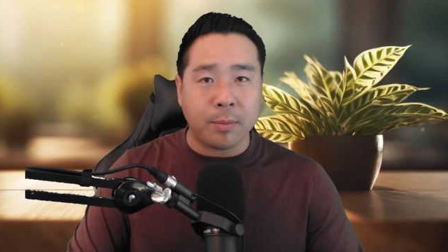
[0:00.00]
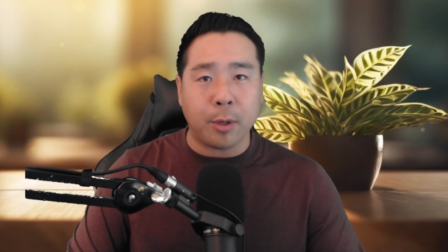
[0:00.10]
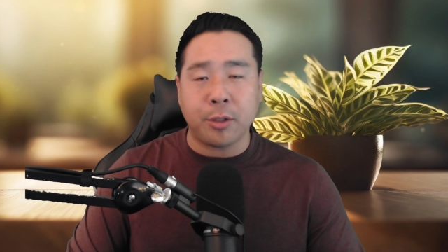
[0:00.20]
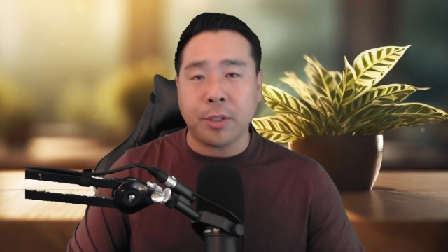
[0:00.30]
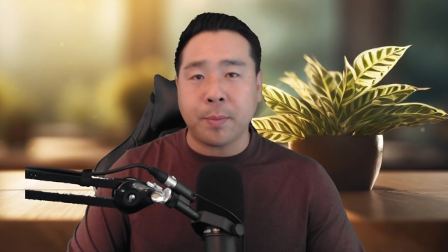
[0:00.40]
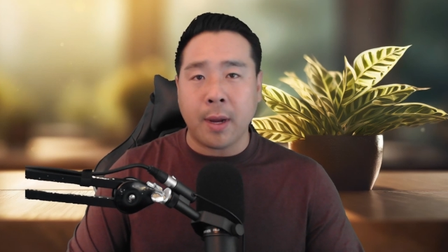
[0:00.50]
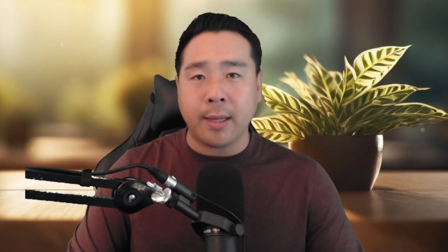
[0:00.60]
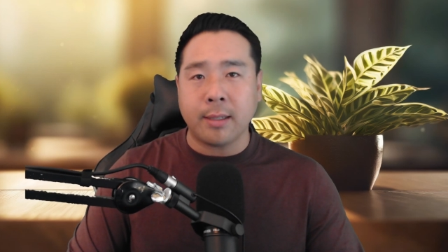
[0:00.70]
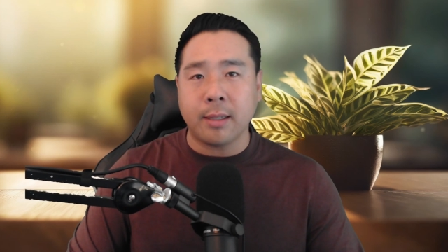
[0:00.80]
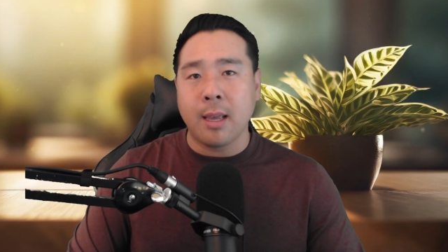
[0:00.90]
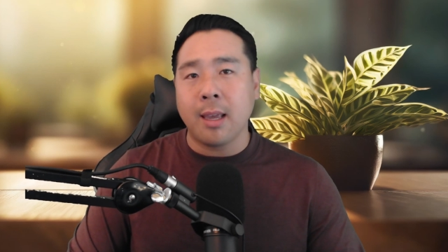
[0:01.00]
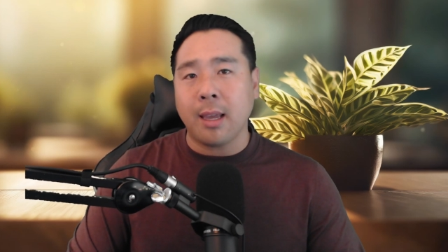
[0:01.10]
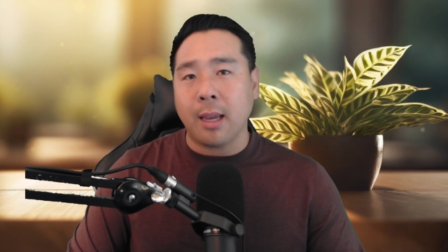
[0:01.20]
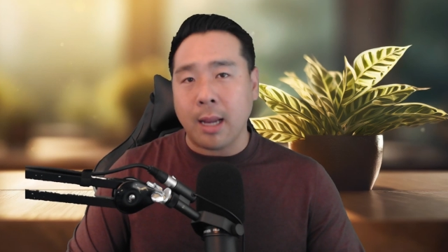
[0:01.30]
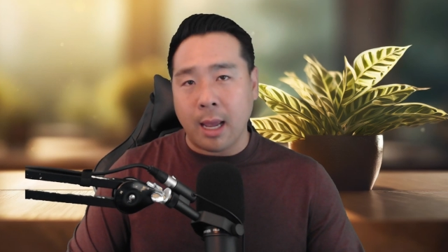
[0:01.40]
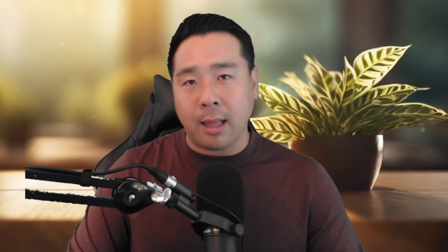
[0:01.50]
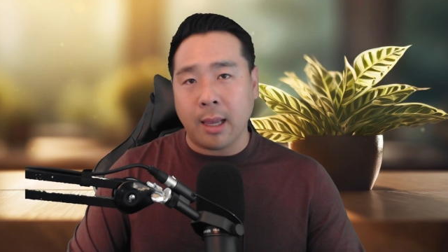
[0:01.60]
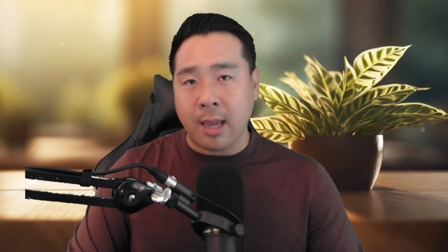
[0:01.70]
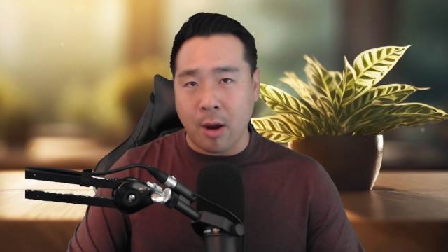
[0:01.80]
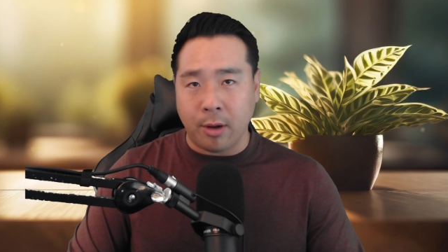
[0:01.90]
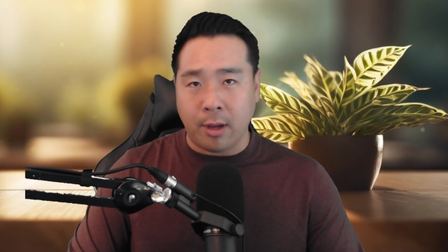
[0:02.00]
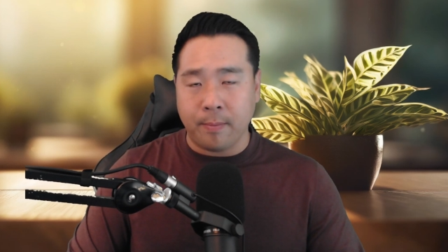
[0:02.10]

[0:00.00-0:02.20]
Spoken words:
purchase price in LA County.